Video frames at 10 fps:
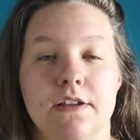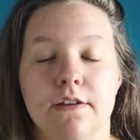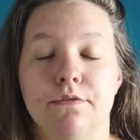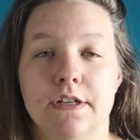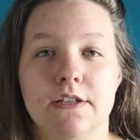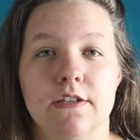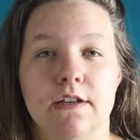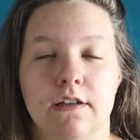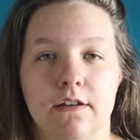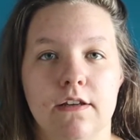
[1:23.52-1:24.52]

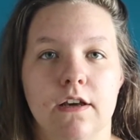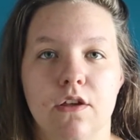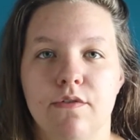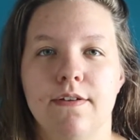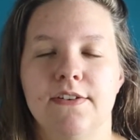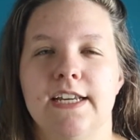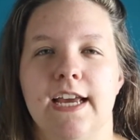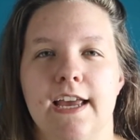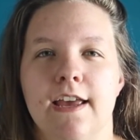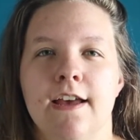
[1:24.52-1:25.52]
investing the other
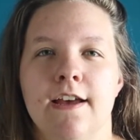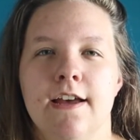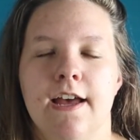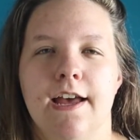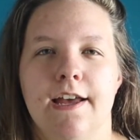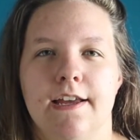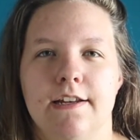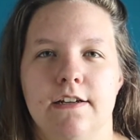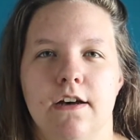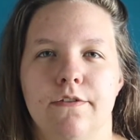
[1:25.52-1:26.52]
50k,
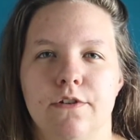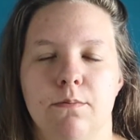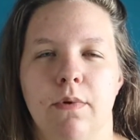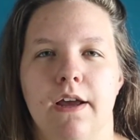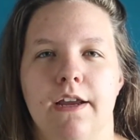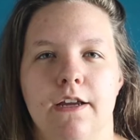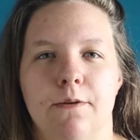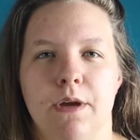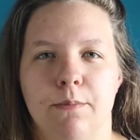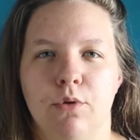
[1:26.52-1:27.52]
and after buying a
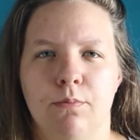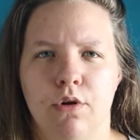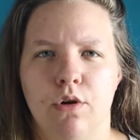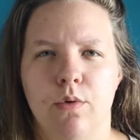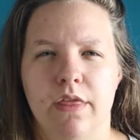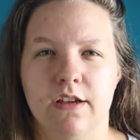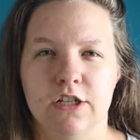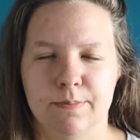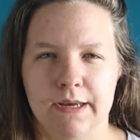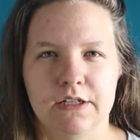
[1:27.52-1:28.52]
MacBook Pro with the
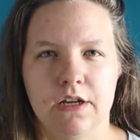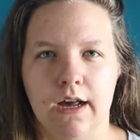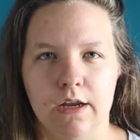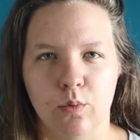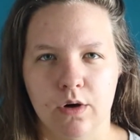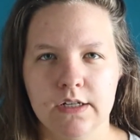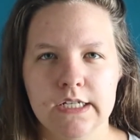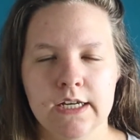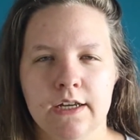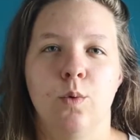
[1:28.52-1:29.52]
specs I
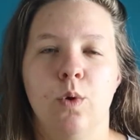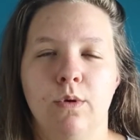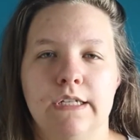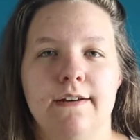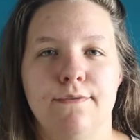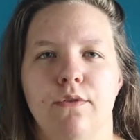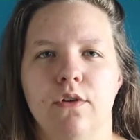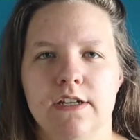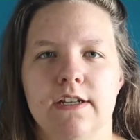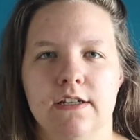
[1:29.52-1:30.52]
want, we would have
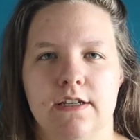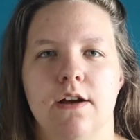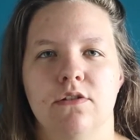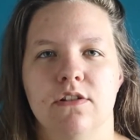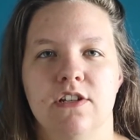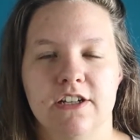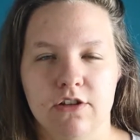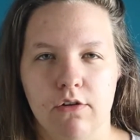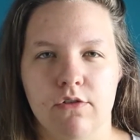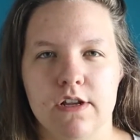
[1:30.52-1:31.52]

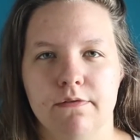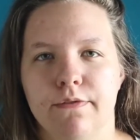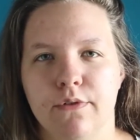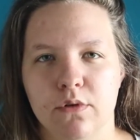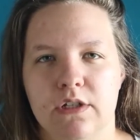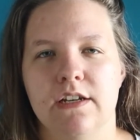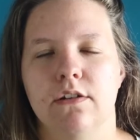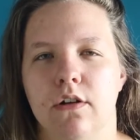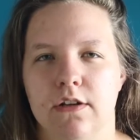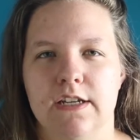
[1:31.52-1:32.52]

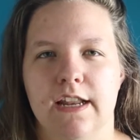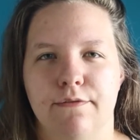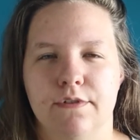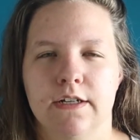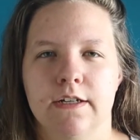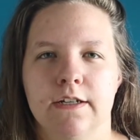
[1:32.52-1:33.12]
$46,614 left.